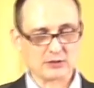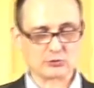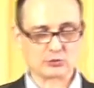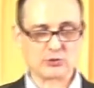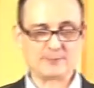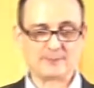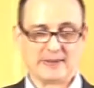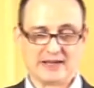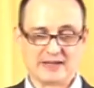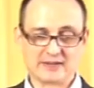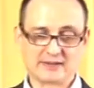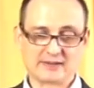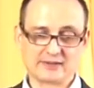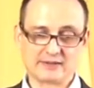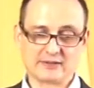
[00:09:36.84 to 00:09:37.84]

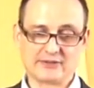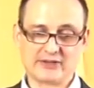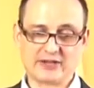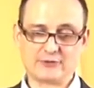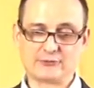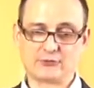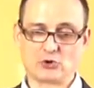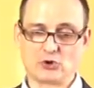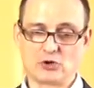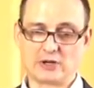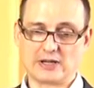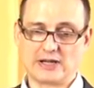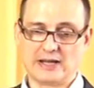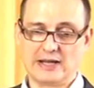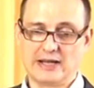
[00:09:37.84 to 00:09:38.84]
Repent,
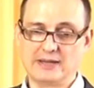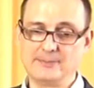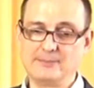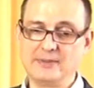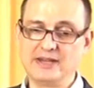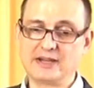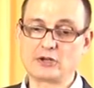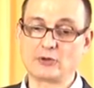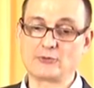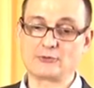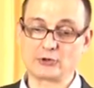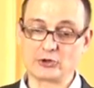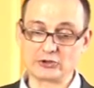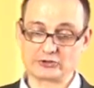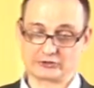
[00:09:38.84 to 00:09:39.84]
therefore, and be
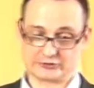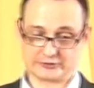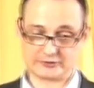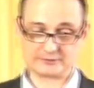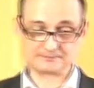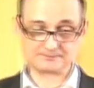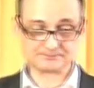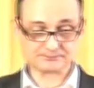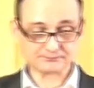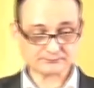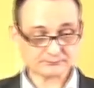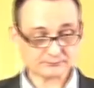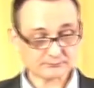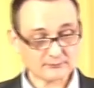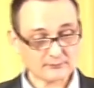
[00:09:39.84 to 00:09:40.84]
converted,
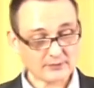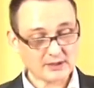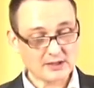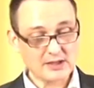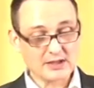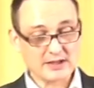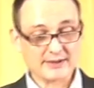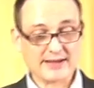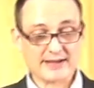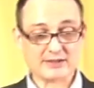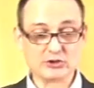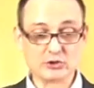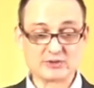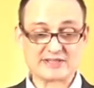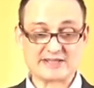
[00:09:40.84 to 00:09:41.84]

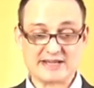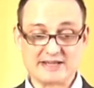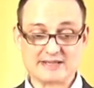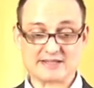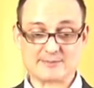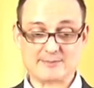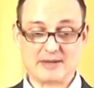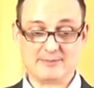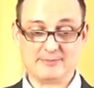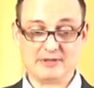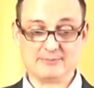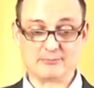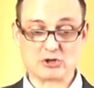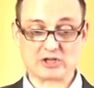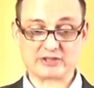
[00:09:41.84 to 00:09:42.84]
that your sins may
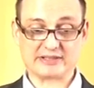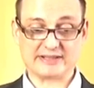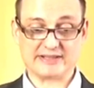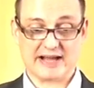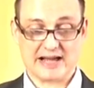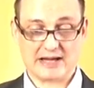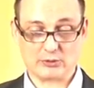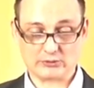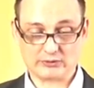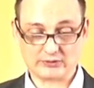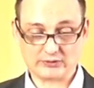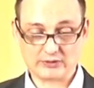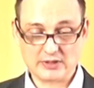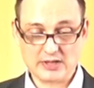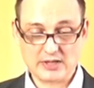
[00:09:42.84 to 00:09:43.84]
be blotted
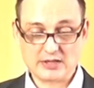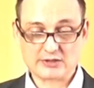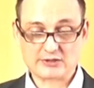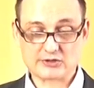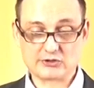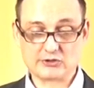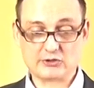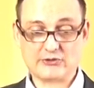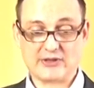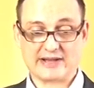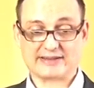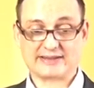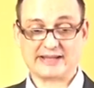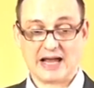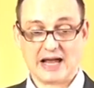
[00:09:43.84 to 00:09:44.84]
out, so
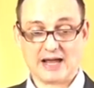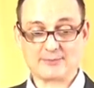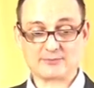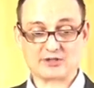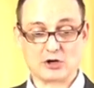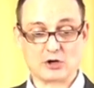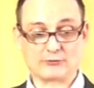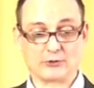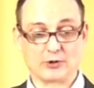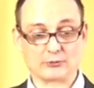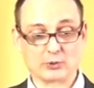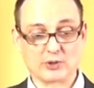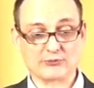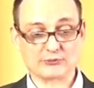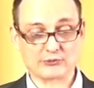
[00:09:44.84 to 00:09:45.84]
that times of
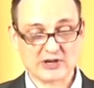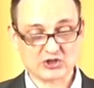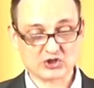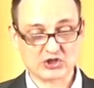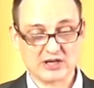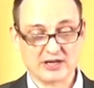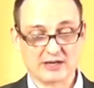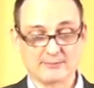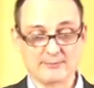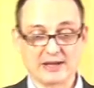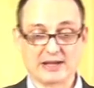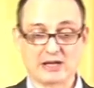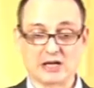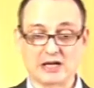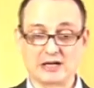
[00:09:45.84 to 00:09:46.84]
refreshing
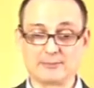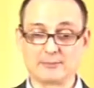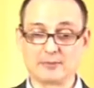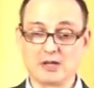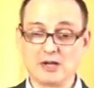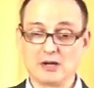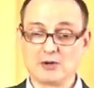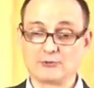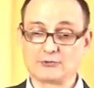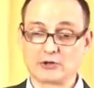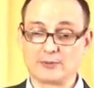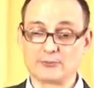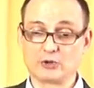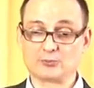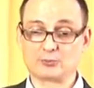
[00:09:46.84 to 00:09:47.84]
may come
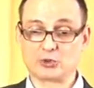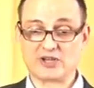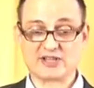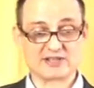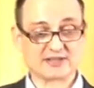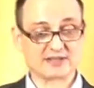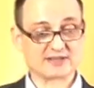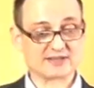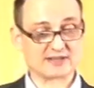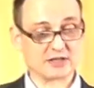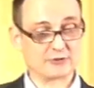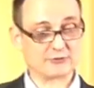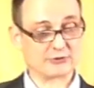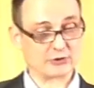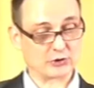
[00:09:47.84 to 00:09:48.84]
from the presence
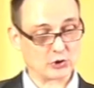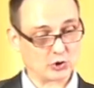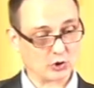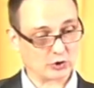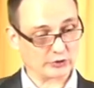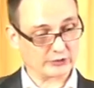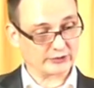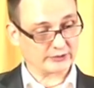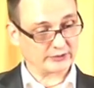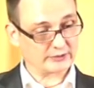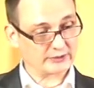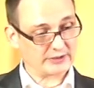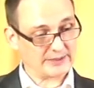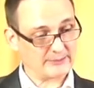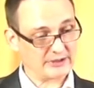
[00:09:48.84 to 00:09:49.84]
of the Lord.
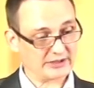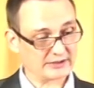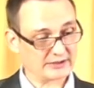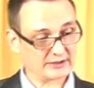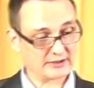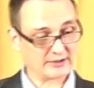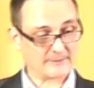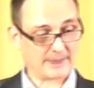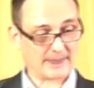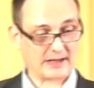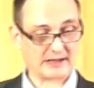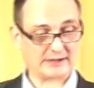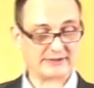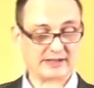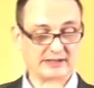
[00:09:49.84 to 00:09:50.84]
Amen.
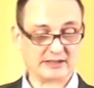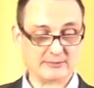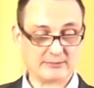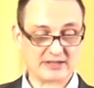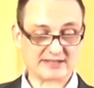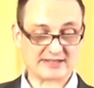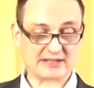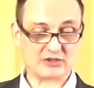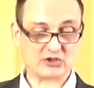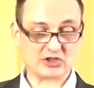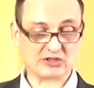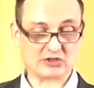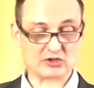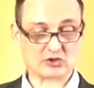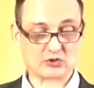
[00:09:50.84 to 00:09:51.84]
And that he may send
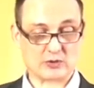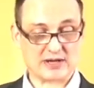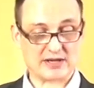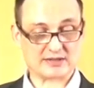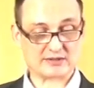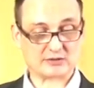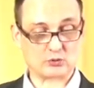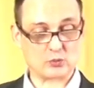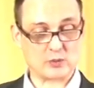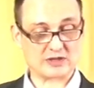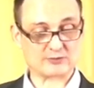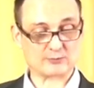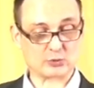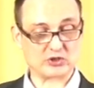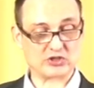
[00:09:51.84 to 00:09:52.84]
Jesus Christ, who
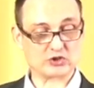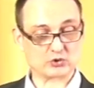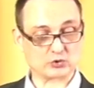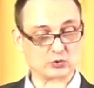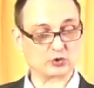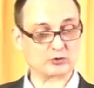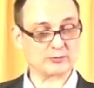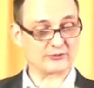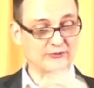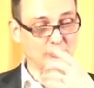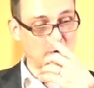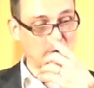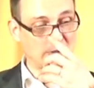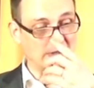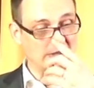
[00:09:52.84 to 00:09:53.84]
was preached to you
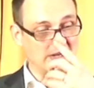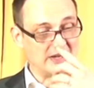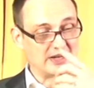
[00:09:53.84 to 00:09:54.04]
before.